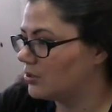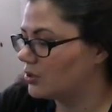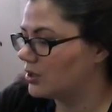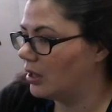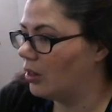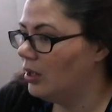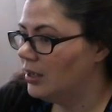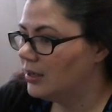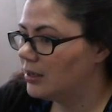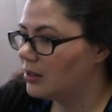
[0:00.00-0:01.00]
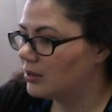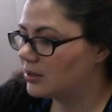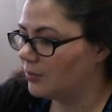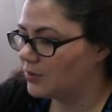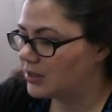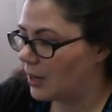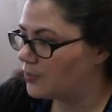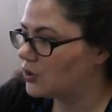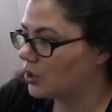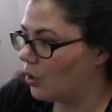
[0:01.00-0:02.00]
There's still some
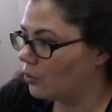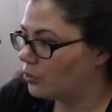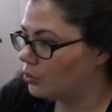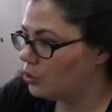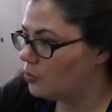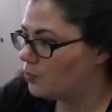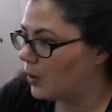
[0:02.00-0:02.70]
steps to go through,